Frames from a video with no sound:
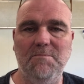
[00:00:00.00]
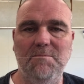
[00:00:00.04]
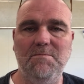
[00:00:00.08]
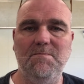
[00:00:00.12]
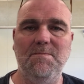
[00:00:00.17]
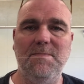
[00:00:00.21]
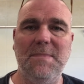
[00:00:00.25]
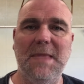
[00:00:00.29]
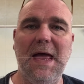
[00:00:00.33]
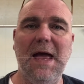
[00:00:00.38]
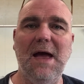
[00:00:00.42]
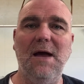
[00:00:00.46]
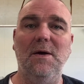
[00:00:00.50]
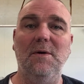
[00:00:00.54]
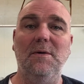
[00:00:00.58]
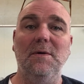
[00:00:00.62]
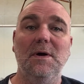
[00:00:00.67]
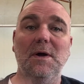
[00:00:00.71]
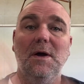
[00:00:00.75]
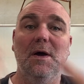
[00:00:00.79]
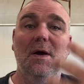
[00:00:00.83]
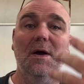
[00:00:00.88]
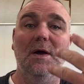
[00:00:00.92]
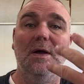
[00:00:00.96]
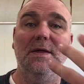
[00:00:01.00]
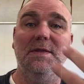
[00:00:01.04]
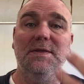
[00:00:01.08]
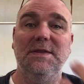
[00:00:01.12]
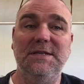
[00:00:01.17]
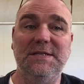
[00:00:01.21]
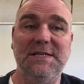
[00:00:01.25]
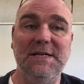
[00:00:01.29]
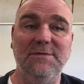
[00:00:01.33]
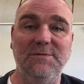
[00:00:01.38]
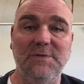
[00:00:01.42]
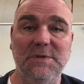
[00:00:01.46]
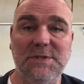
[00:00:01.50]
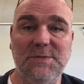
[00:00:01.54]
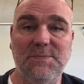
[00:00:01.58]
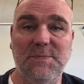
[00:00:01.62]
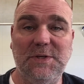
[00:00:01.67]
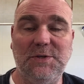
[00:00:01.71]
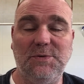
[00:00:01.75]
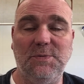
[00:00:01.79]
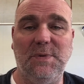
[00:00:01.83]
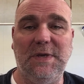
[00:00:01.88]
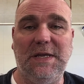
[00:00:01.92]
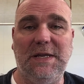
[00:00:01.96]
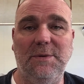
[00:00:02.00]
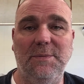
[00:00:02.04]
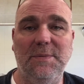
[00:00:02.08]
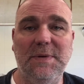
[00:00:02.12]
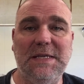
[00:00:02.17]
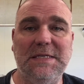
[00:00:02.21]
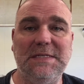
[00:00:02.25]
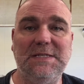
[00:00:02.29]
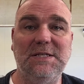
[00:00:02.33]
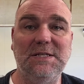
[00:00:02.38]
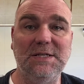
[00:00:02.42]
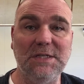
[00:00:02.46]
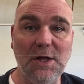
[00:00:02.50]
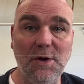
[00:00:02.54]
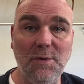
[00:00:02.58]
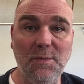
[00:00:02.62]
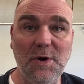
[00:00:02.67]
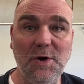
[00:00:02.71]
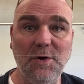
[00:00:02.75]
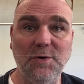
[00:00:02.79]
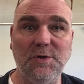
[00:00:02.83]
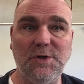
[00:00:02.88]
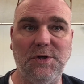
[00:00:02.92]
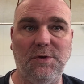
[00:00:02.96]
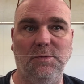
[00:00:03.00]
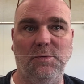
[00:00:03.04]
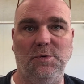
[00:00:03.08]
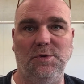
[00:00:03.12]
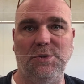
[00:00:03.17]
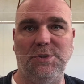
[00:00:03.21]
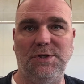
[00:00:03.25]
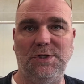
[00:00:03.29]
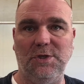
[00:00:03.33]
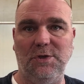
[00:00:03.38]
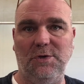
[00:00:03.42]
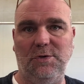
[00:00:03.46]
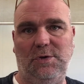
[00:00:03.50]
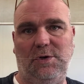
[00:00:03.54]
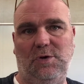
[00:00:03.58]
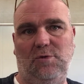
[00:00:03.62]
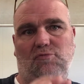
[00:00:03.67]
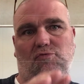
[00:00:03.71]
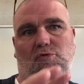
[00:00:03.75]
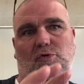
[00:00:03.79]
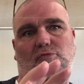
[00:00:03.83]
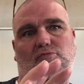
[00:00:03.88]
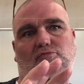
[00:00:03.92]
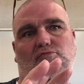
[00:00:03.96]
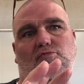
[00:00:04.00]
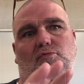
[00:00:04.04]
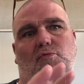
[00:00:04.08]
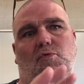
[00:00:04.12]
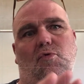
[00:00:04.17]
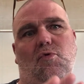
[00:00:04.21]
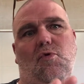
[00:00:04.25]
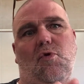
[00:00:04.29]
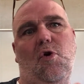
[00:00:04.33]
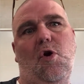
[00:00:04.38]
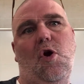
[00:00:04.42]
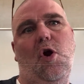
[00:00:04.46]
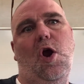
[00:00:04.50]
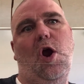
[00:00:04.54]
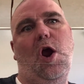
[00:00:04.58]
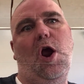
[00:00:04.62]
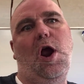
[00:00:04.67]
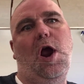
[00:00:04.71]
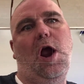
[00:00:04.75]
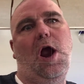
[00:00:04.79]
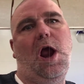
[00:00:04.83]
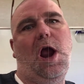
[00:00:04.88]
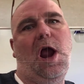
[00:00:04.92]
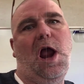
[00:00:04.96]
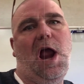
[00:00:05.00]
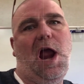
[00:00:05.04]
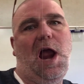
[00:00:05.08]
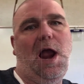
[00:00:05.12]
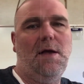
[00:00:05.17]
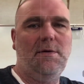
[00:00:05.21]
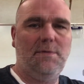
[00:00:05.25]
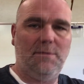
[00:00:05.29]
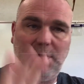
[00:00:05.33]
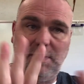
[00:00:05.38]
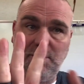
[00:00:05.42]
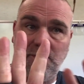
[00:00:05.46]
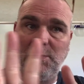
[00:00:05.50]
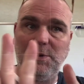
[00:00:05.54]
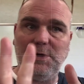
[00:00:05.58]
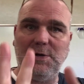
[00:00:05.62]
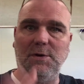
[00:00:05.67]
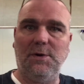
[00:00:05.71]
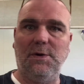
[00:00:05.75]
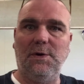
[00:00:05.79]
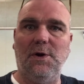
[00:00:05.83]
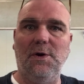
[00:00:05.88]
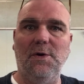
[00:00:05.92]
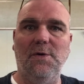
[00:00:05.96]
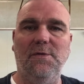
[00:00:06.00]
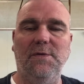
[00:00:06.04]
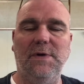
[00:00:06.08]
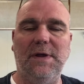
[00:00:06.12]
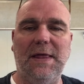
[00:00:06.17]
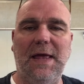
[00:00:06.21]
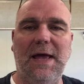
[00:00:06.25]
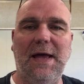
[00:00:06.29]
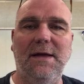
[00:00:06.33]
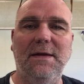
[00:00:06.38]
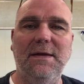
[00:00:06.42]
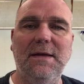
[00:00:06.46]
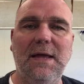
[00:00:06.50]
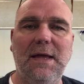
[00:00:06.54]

Now, the difference between them is slow motion will slow you, and we'll go over that.